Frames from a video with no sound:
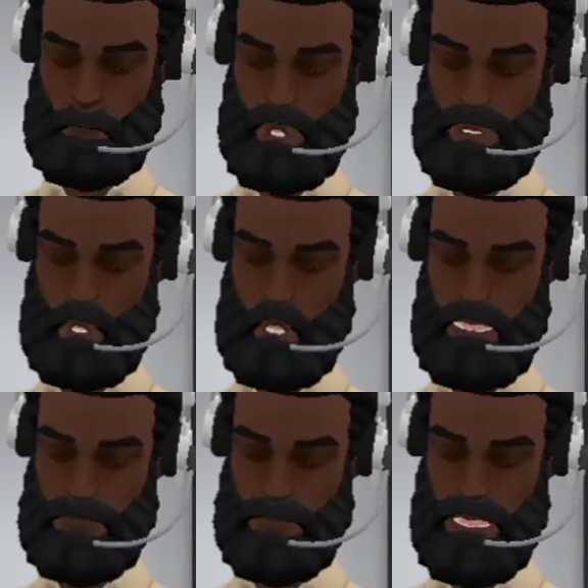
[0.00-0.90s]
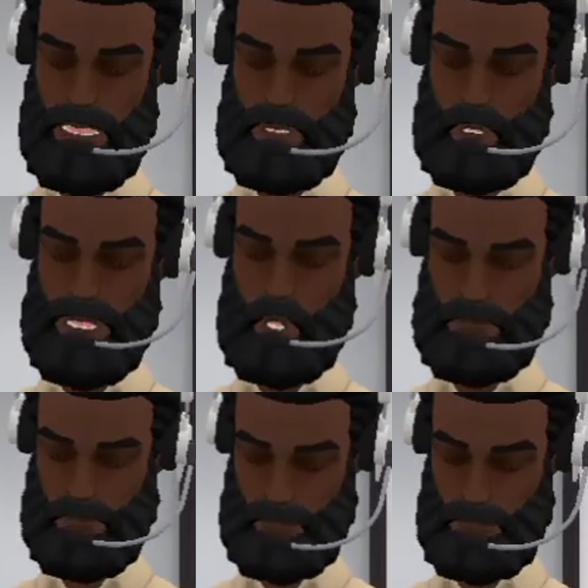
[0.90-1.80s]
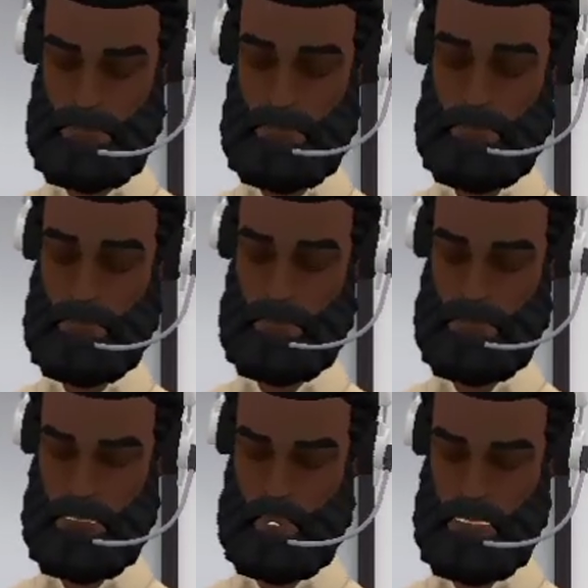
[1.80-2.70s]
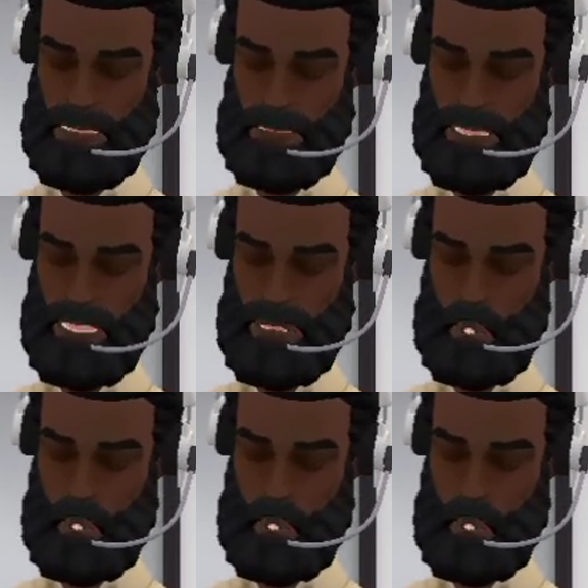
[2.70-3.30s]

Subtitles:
You know what this means, don't you? Too much money